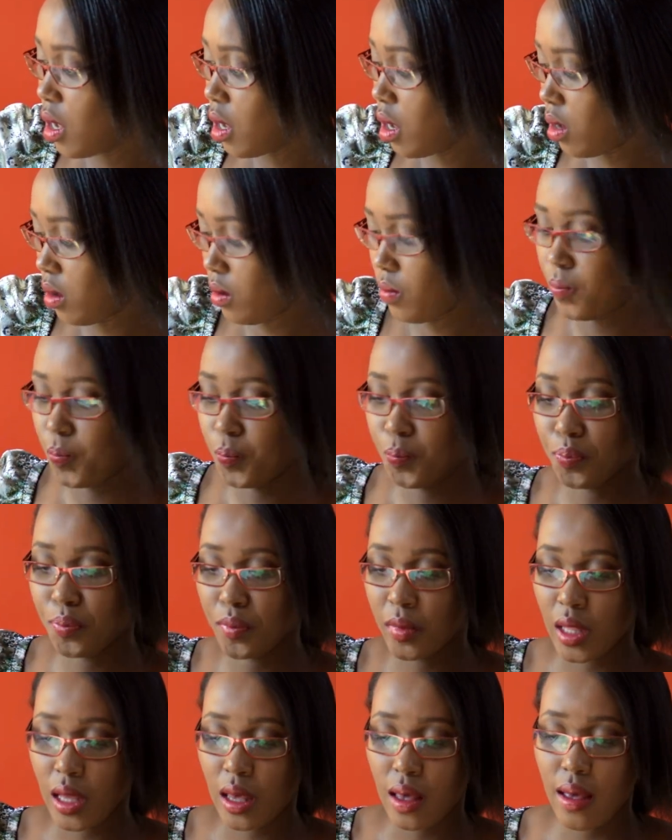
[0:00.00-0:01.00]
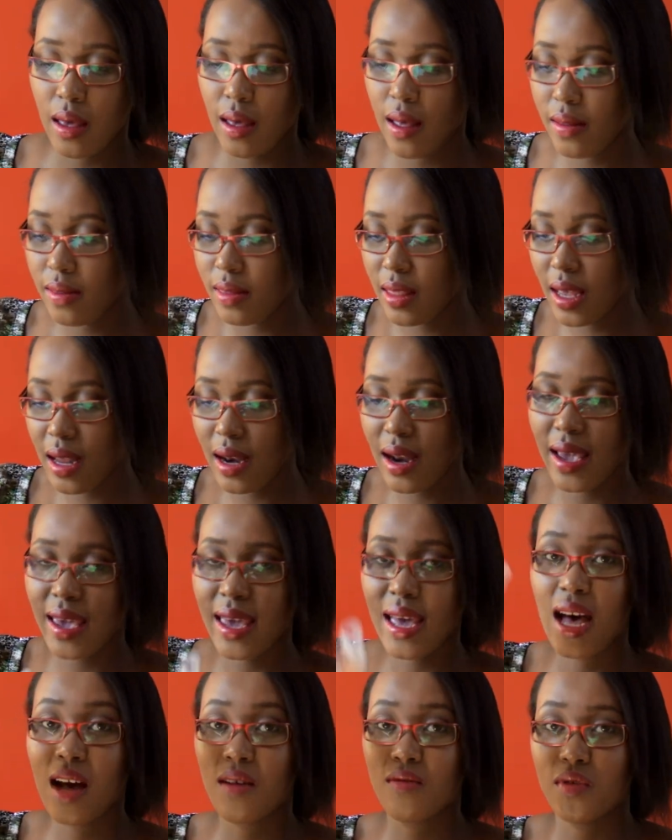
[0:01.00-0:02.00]
Um, and then I
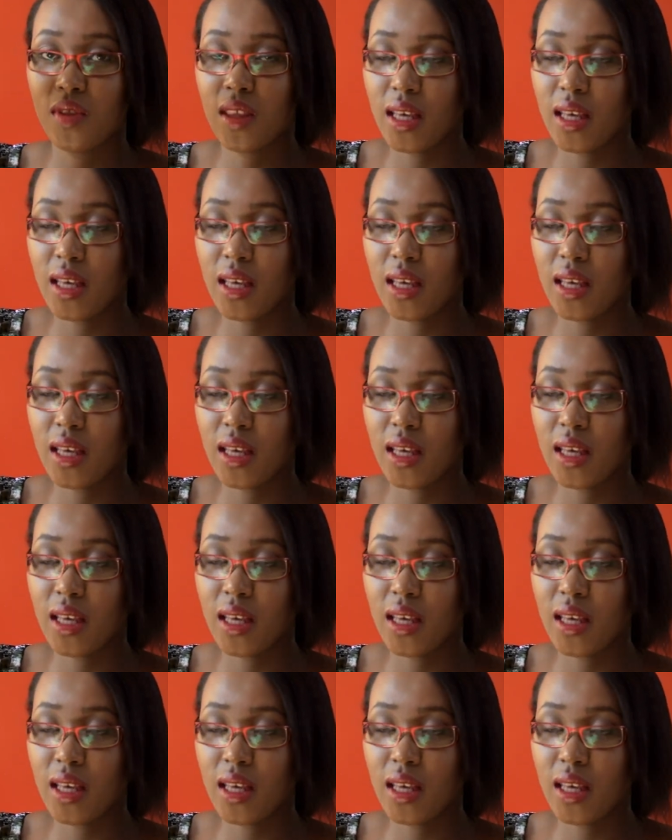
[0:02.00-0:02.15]
have